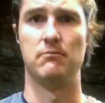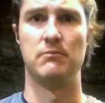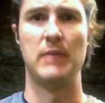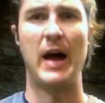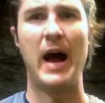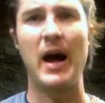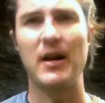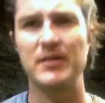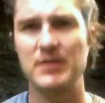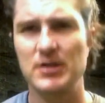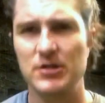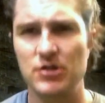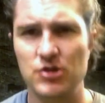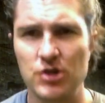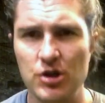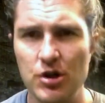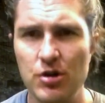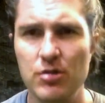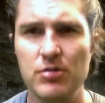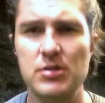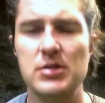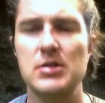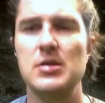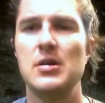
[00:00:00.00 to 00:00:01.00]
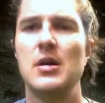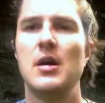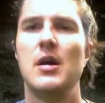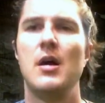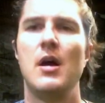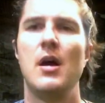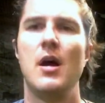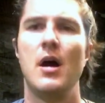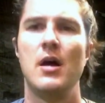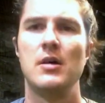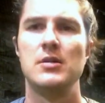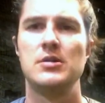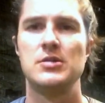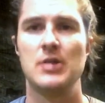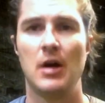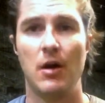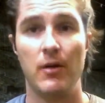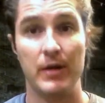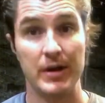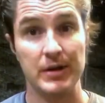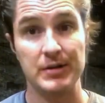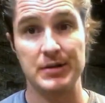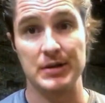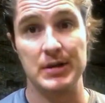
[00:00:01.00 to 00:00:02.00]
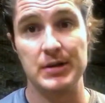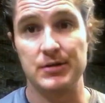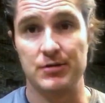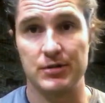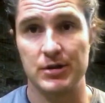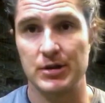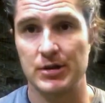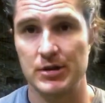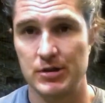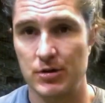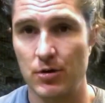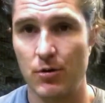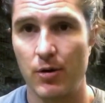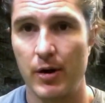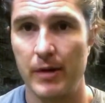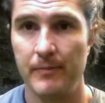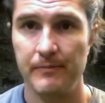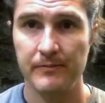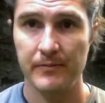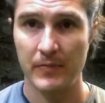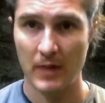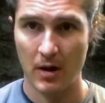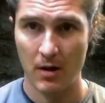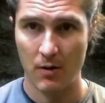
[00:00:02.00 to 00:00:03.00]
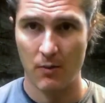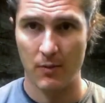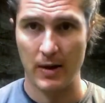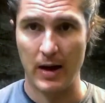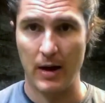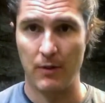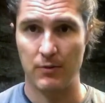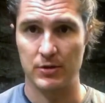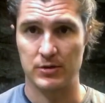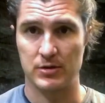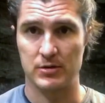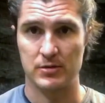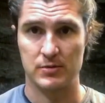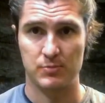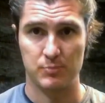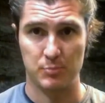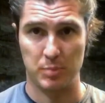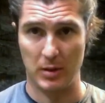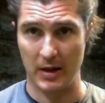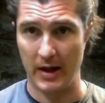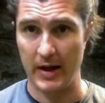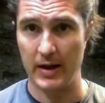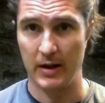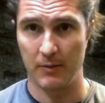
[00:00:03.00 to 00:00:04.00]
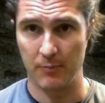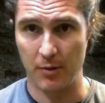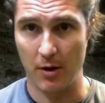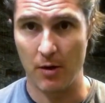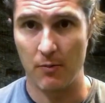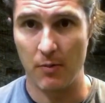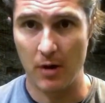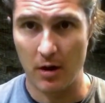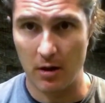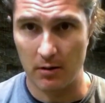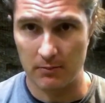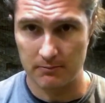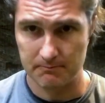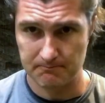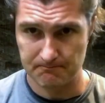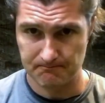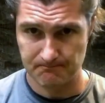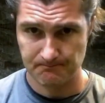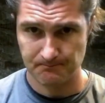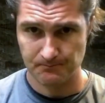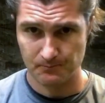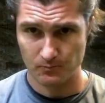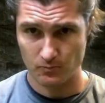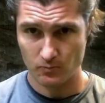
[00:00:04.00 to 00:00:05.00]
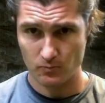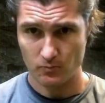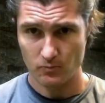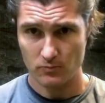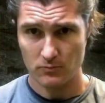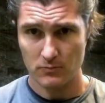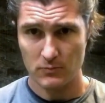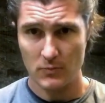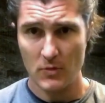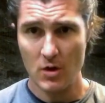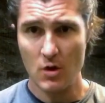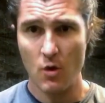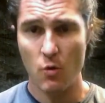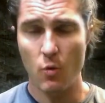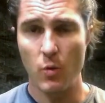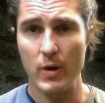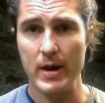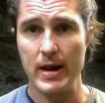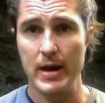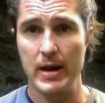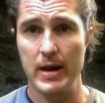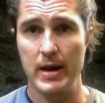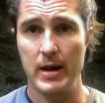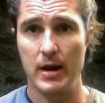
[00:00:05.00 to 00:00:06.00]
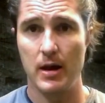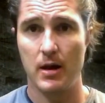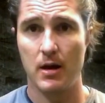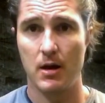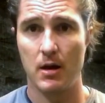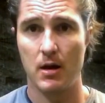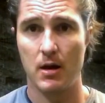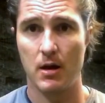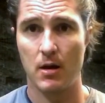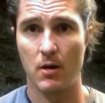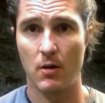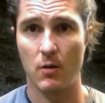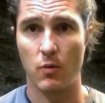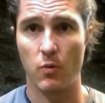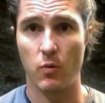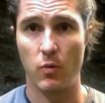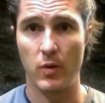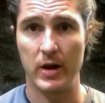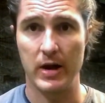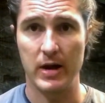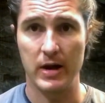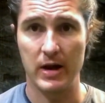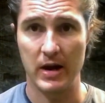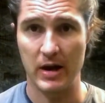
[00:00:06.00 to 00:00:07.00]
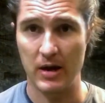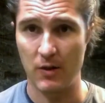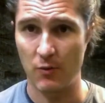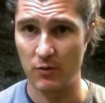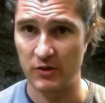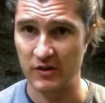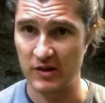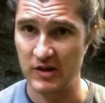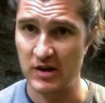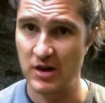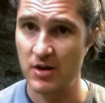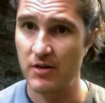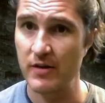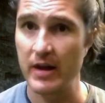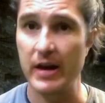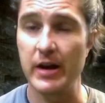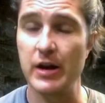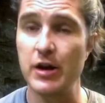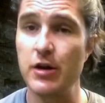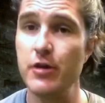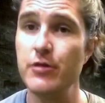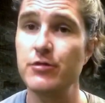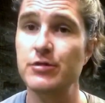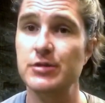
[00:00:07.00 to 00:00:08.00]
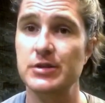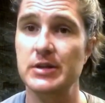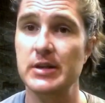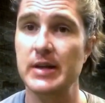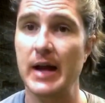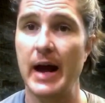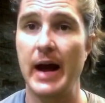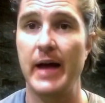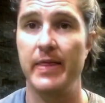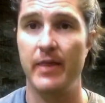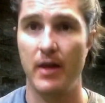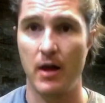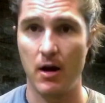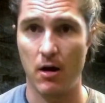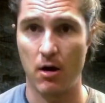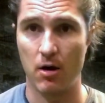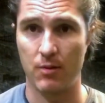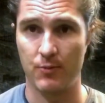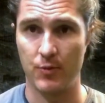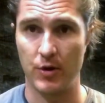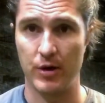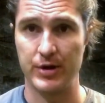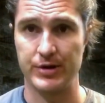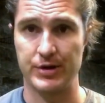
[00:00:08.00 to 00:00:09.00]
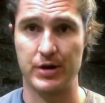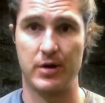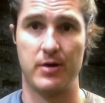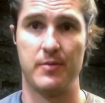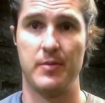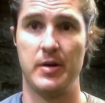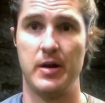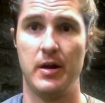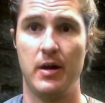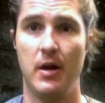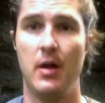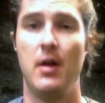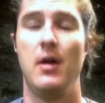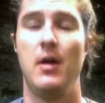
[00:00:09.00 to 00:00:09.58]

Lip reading: how's it juiced? So here's an interesting story. When I was playing pro ball, it was a year that Houston had the home run derby,